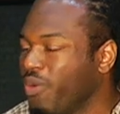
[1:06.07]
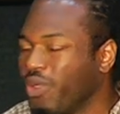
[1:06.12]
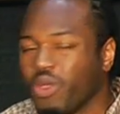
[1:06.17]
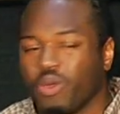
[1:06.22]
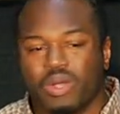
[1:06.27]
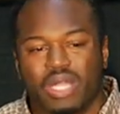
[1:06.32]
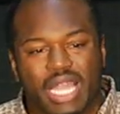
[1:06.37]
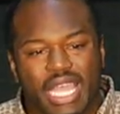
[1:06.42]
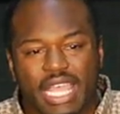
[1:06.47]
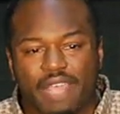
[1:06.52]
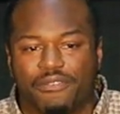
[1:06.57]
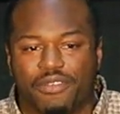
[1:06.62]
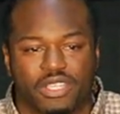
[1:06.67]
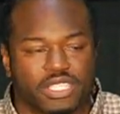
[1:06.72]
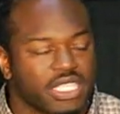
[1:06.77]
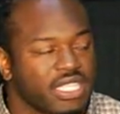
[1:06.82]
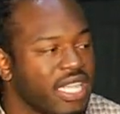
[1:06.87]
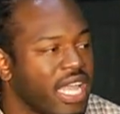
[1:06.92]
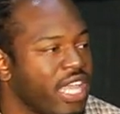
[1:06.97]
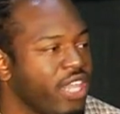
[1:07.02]
When you leave here
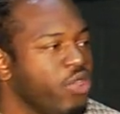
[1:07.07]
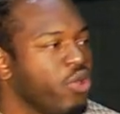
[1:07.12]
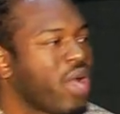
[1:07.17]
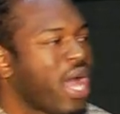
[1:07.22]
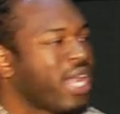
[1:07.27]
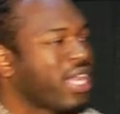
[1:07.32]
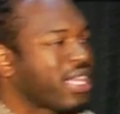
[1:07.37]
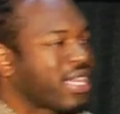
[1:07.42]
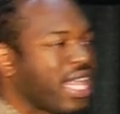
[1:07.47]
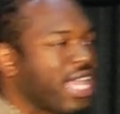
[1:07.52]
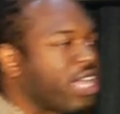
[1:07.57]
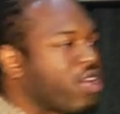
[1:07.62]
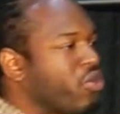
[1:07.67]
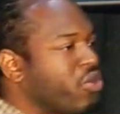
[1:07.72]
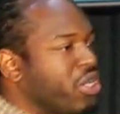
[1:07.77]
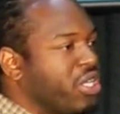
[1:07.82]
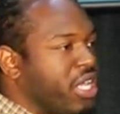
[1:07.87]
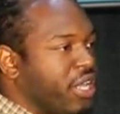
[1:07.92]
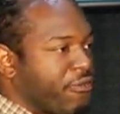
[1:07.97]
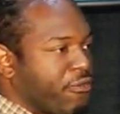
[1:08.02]
today, you gotta think on
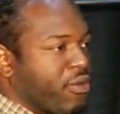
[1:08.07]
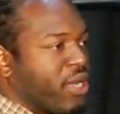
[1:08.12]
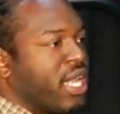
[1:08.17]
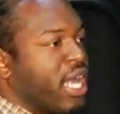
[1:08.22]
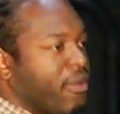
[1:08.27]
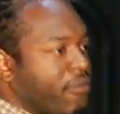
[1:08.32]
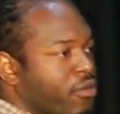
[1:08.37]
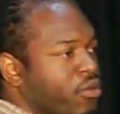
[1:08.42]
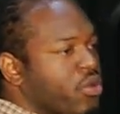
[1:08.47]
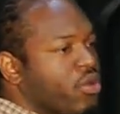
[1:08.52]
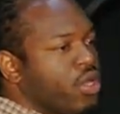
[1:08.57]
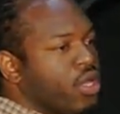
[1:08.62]
a different level.